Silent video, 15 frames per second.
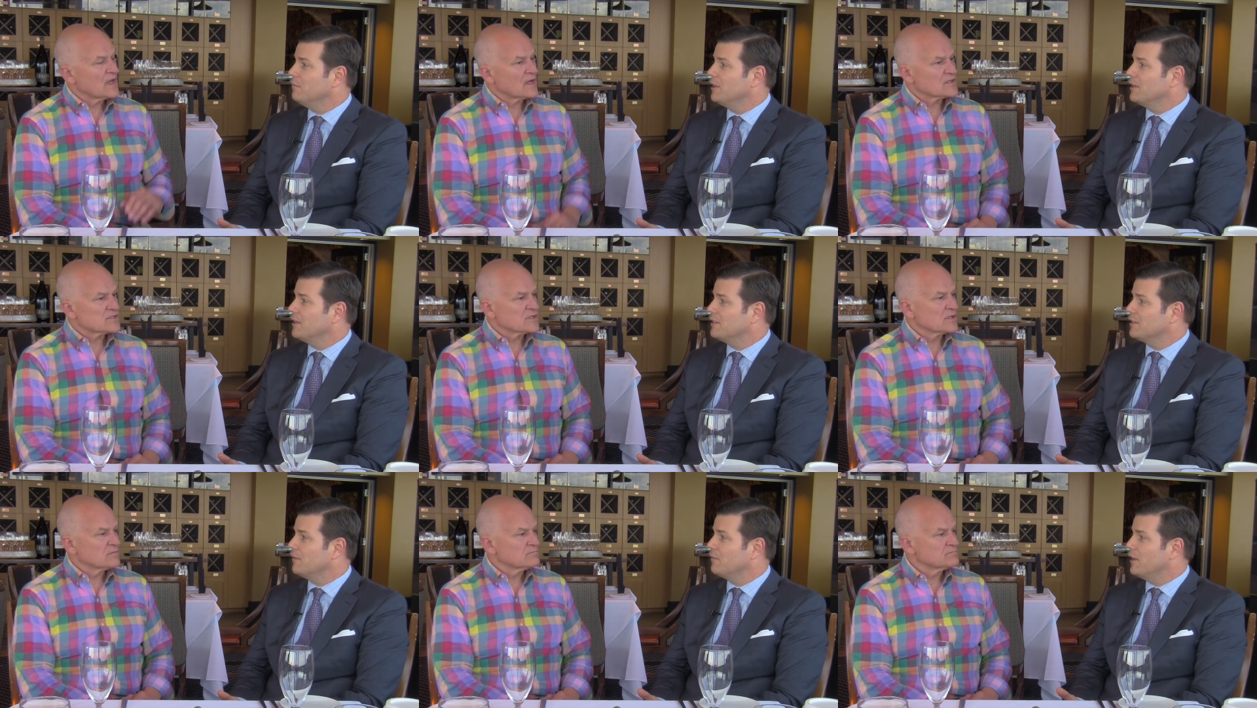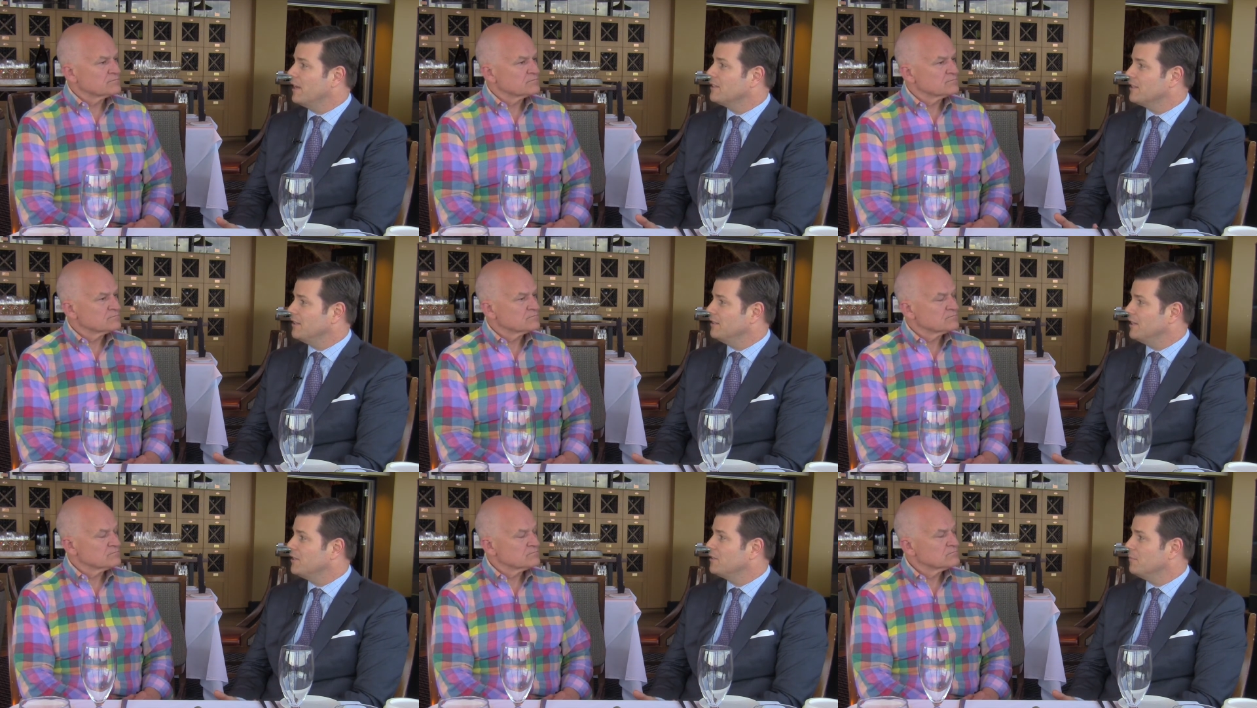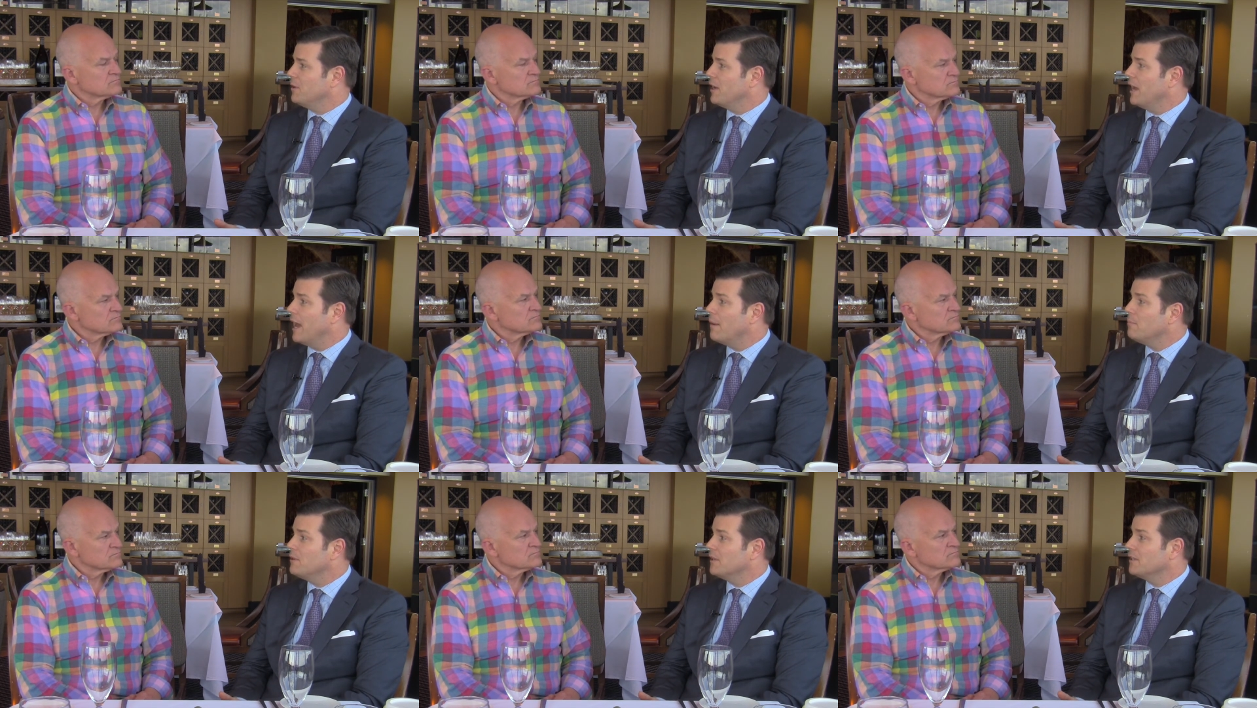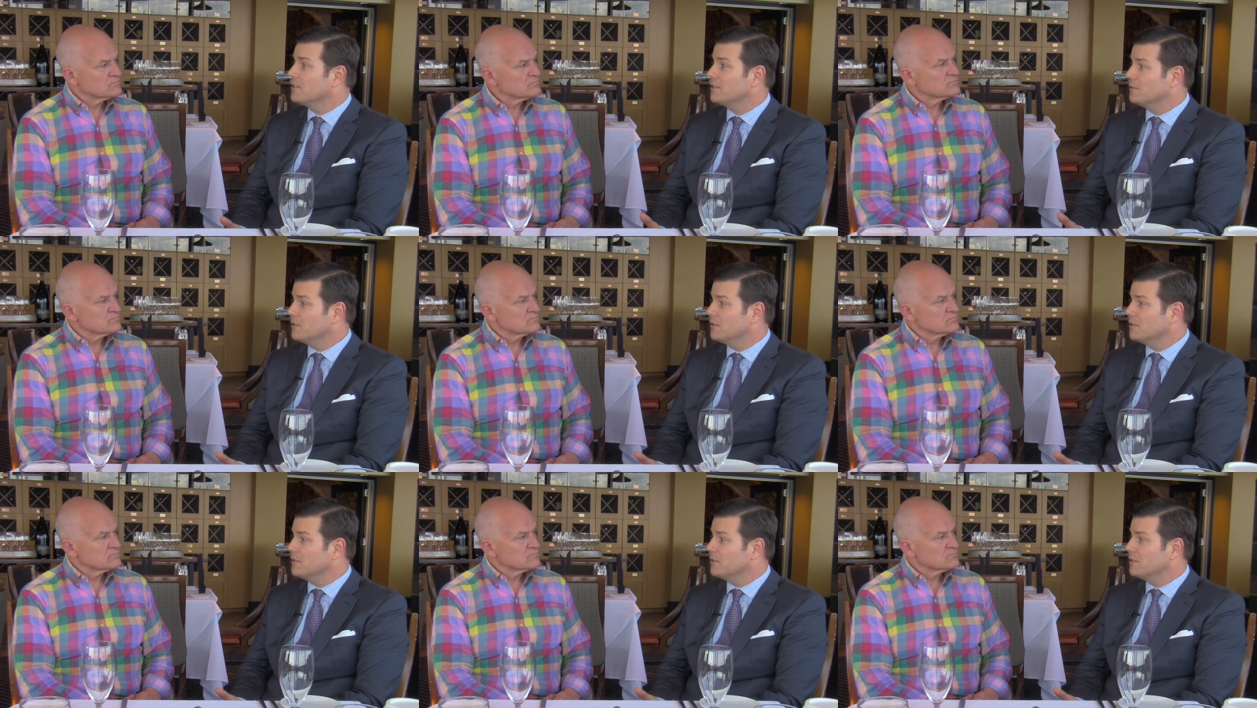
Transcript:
Speaker 1: because if that's a link to my happiness,